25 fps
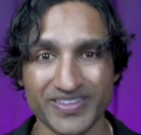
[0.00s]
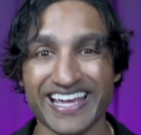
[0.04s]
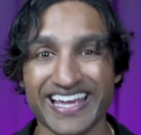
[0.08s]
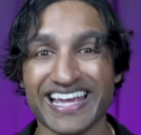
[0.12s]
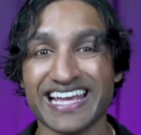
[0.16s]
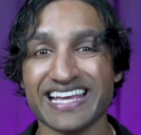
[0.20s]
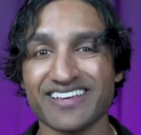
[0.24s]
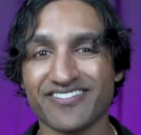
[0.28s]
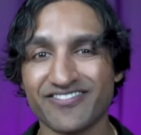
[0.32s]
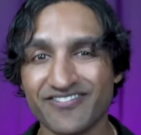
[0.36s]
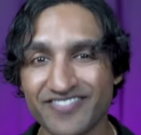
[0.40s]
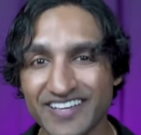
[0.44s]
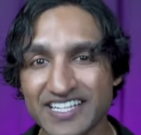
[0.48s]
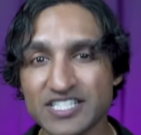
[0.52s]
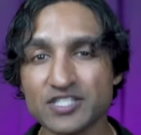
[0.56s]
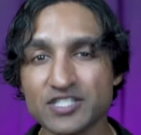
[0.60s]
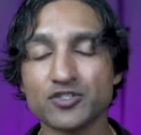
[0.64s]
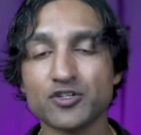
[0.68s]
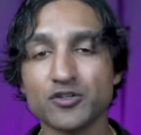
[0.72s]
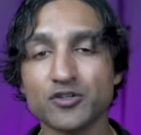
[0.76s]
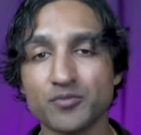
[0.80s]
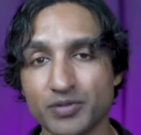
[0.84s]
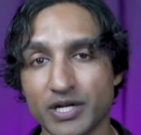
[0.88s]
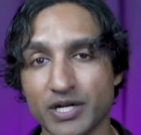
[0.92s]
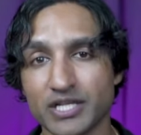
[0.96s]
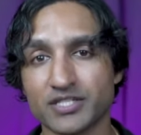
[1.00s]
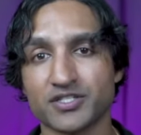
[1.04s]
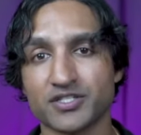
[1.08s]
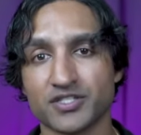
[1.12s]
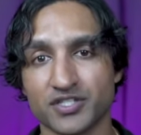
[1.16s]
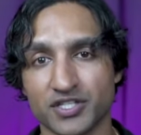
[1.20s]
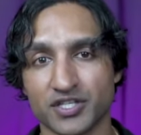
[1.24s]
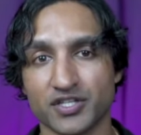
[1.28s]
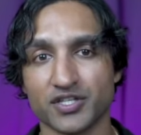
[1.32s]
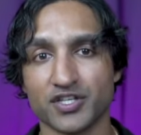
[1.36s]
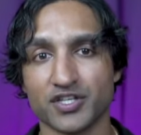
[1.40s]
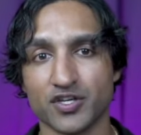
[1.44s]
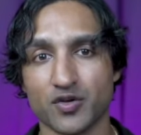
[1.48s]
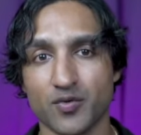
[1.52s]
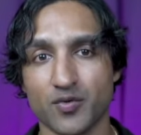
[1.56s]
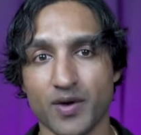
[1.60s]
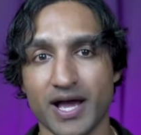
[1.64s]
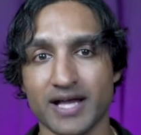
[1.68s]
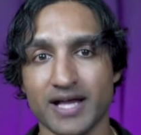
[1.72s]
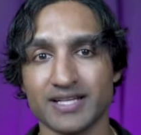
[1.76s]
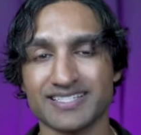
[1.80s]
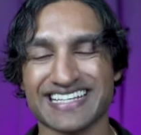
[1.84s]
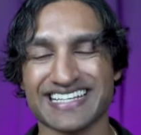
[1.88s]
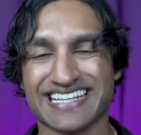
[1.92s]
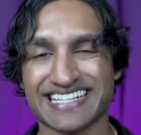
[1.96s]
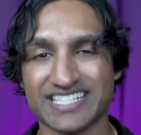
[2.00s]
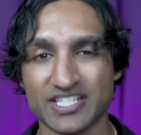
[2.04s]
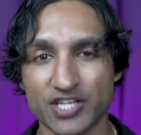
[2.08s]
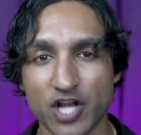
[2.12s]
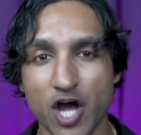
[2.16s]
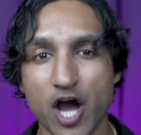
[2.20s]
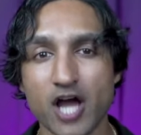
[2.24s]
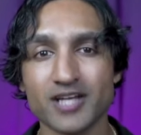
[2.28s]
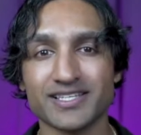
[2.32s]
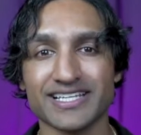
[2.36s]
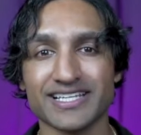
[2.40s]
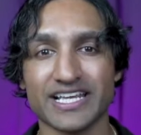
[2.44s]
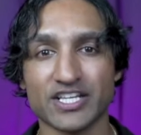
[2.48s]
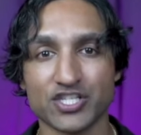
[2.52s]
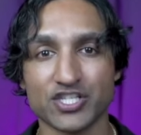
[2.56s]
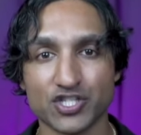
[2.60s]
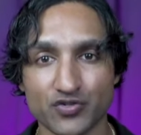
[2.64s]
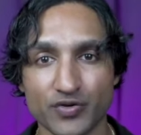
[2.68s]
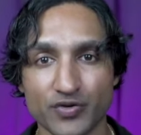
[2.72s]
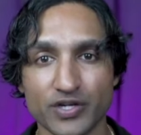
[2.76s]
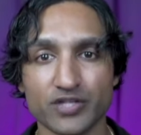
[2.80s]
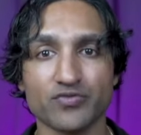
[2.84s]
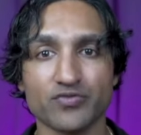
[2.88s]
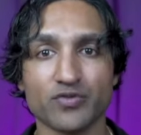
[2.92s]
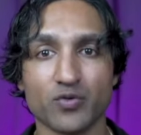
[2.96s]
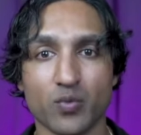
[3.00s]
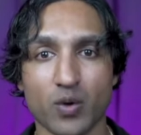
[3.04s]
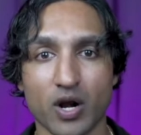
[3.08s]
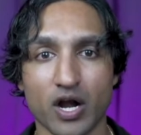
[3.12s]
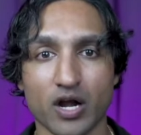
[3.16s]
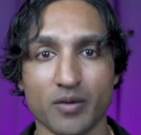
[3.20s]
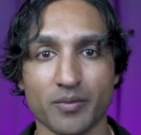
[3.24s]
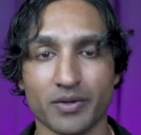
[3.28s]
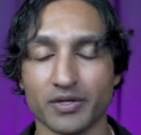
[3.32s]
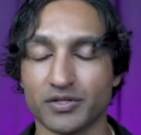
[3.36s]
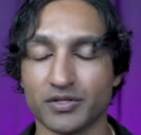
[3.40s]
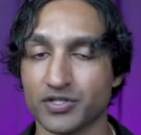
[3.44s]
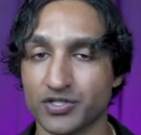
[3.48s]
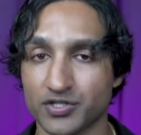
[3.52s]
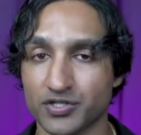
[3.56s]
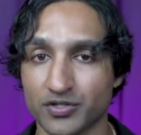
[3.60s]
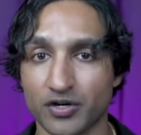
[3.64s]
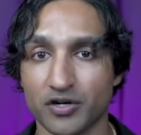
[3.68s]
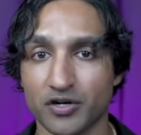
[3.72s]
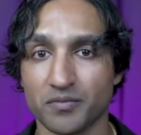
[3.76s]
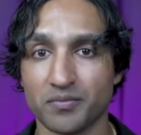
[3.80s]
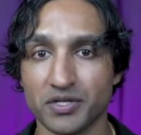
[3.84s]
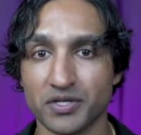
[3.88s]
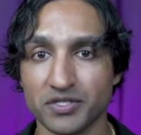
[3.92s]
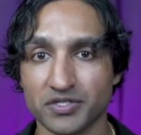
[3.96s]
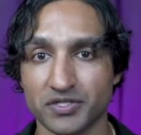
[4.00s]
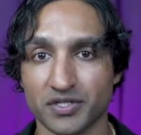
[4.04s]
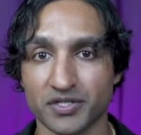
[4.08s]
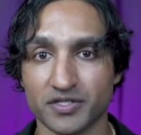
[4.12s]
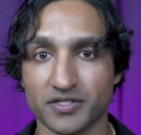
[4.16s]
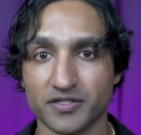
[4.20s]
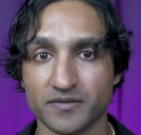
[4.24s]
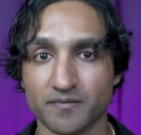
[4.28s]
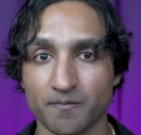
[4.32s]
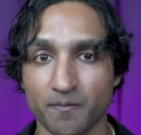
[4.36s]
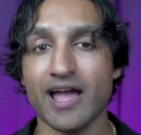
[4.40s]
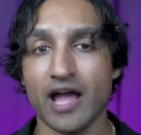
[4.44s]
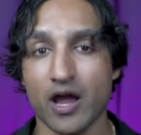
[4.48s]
A physical presence in the US is not a strict requirement to start a business.